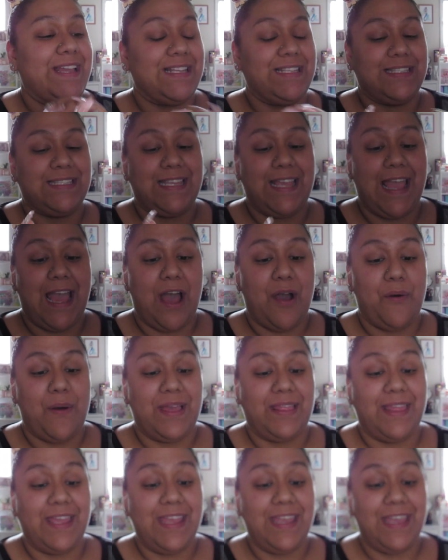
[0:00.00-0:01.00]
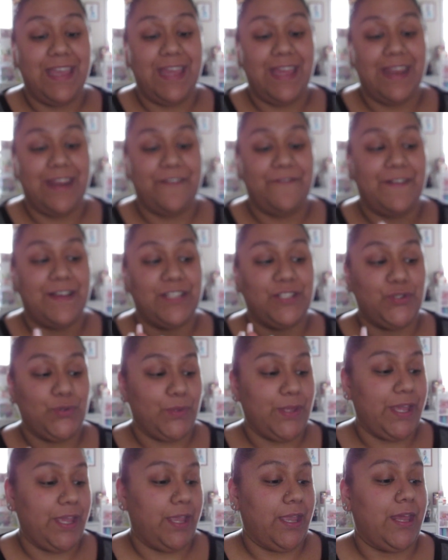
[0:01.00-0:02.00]
can see how I like it and if I do
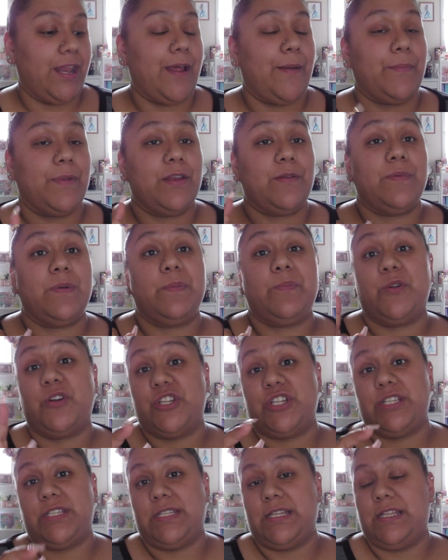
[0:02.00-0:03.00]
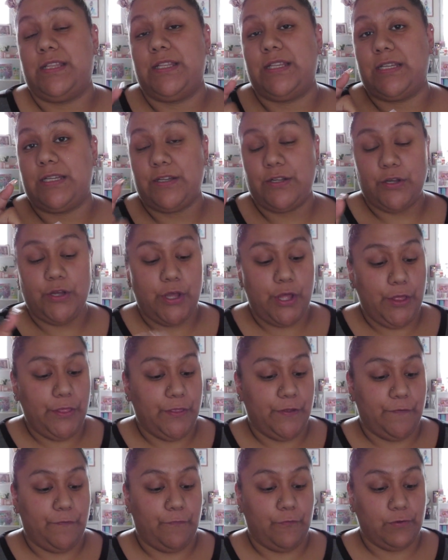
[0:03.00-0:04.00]
like it I'm gonna be purchasing the
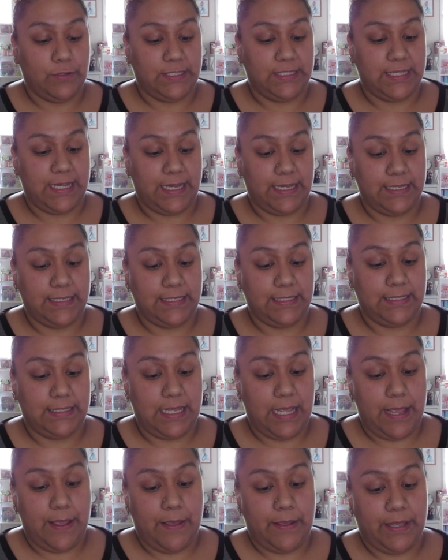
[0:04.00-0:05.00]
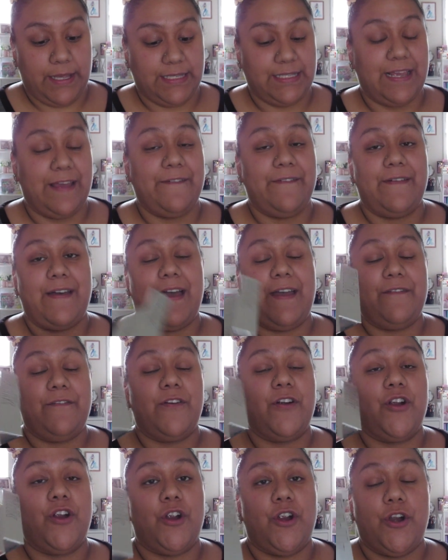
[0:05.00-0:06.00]
the full size because I've, I've
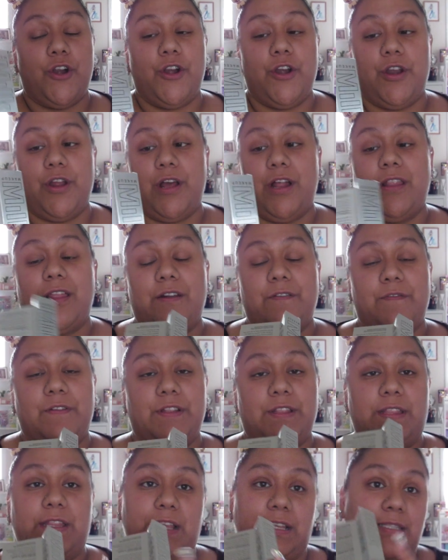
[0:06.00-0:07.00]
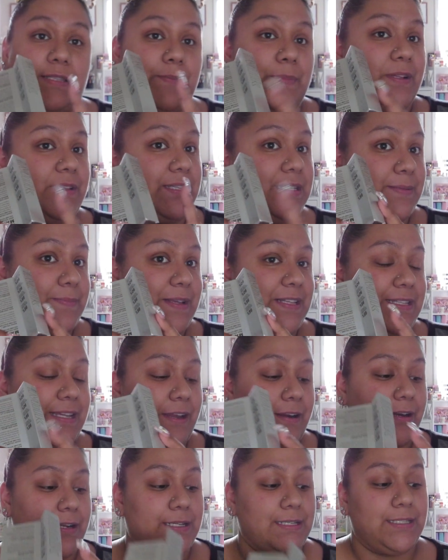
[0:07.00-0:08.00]
heard a lot of good things about this
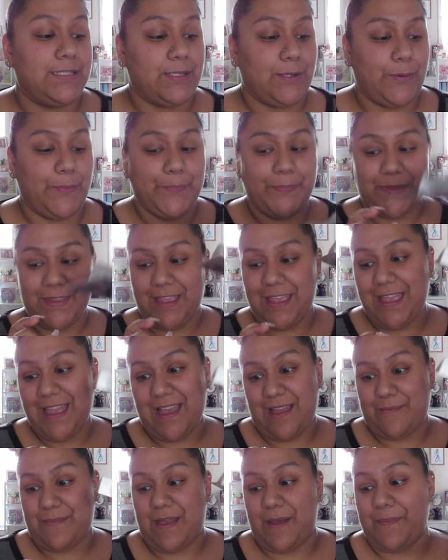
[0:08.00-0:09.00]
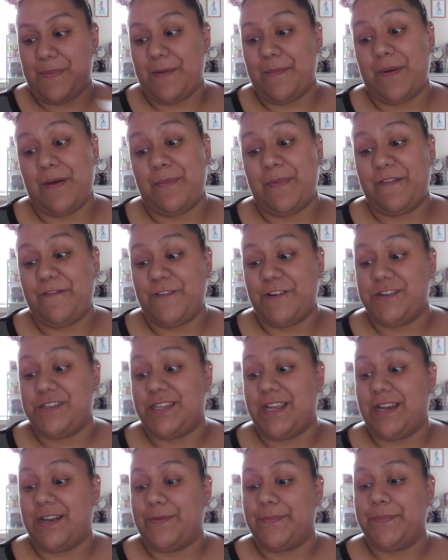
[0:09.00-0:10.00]
mascara so I'm happy about my
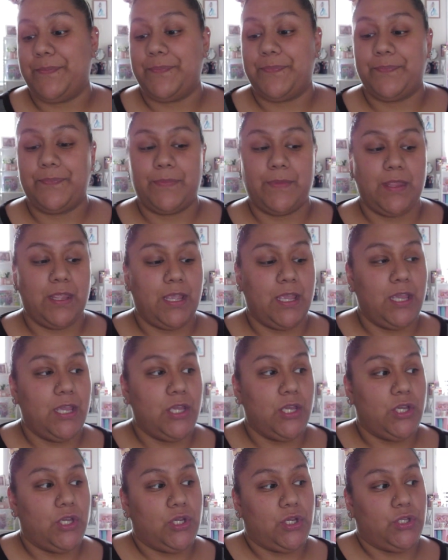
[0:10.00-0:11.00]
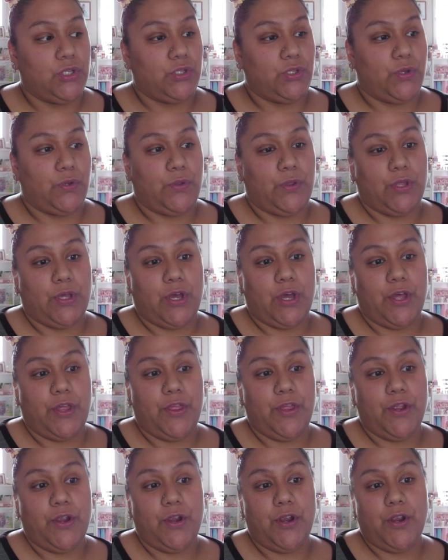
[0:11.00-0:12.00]
first item so the
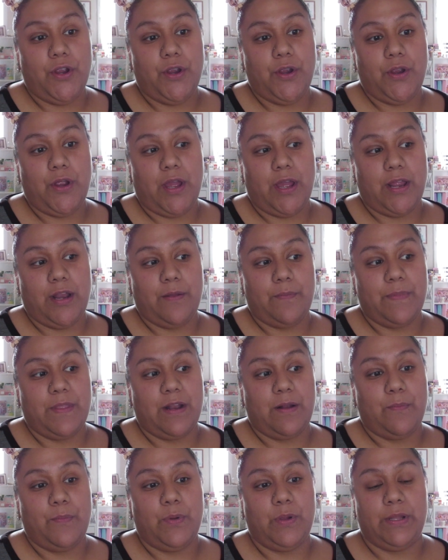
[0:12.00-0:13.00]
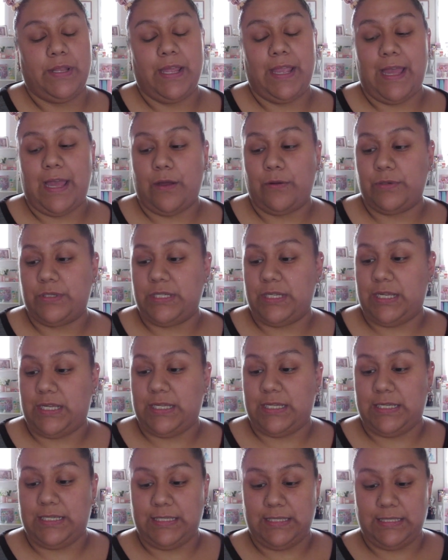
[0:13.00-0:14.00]
other item that I'm pulling out
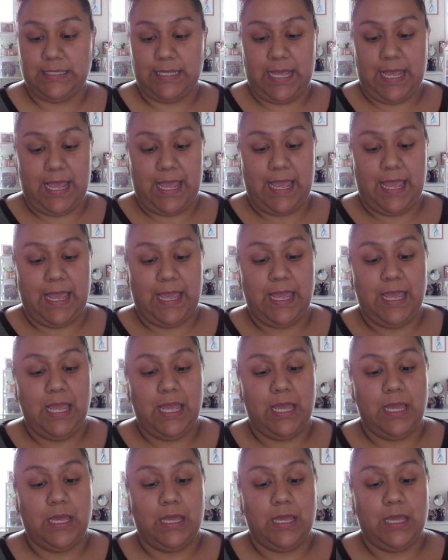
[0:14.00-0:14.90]
is a